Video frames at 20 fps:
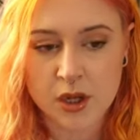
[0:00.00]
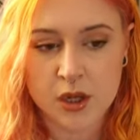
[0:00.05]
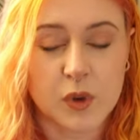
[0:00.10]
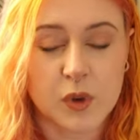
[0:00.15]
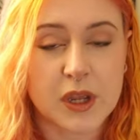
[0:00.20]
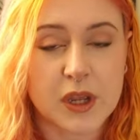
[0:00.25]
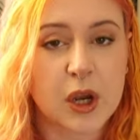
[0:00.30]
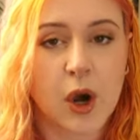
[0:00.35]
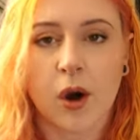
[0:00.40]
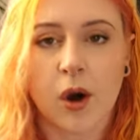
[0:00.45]

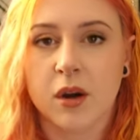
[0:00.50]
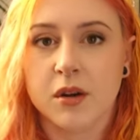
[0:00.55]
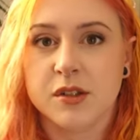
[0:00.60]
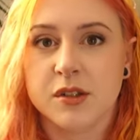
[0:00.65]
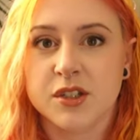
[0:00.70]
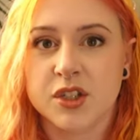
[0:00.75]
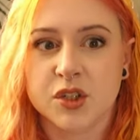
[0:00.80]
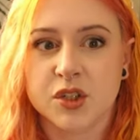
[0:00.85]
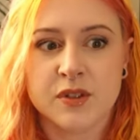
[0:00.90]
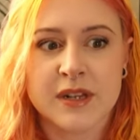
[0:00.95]
We
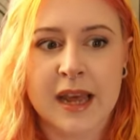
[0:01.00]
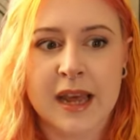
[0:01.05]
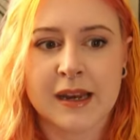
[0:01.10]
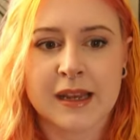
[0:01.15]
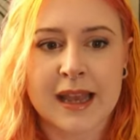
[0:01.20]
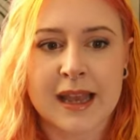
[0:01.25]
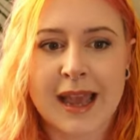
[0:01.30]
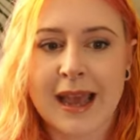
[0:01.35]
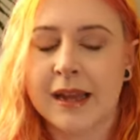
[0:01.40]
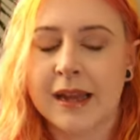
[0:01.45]
can't do
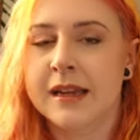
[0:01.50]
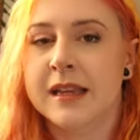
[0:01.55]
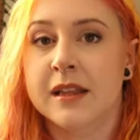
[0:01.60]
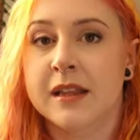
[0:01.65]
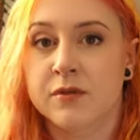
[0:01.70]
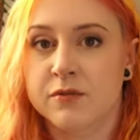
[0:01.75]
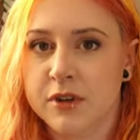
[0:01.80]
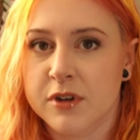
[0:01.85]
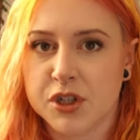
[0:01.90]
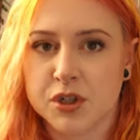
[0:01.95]
nearly any
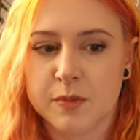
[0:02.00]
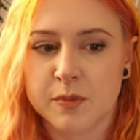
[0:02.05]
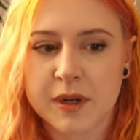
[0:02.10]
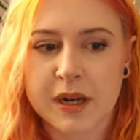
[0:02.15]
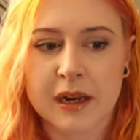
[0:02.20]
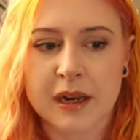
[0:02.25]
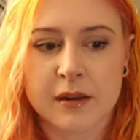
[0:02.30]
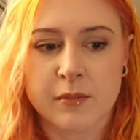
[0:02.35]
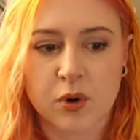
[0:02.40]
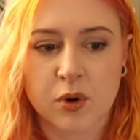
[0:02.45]
enrichment
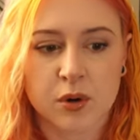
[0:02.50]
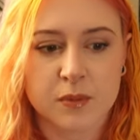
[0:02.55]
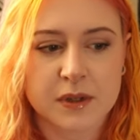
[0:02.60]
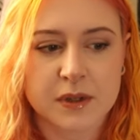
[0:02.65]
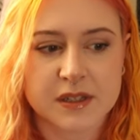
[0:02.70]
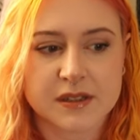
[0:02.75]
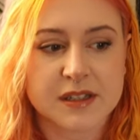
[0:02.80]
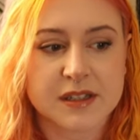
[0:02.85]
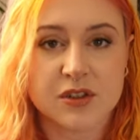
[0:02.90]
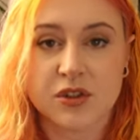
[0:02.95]
anymore
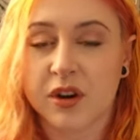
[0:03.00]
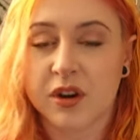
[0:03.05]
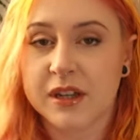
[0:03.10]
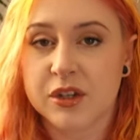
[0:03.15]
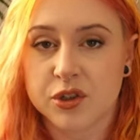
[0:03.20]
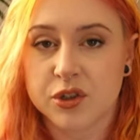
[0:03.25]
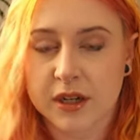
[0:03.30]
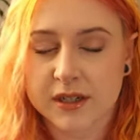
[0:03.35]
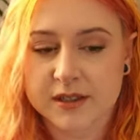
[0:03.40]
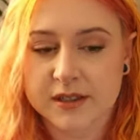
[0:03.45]
because he's not
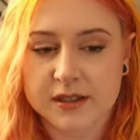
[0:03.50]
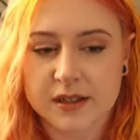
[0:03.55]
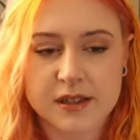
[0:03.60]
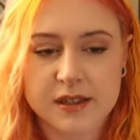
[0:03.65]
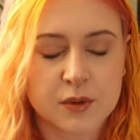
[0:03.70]
interested.